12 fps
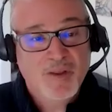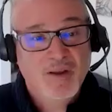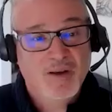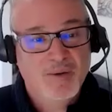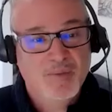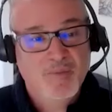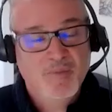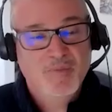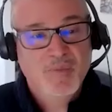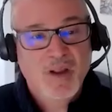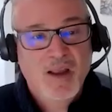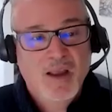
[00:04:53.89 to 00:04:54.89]

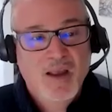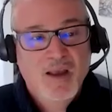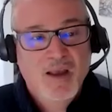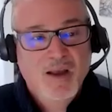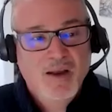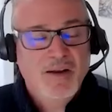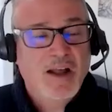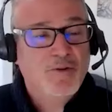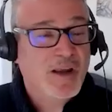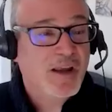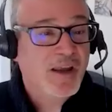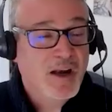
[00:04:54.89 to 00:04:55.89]
Not
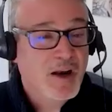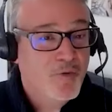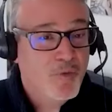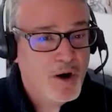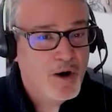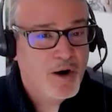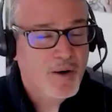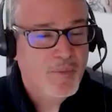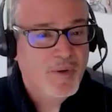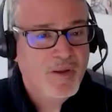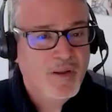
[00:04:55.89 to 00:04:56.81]
drinking enough water,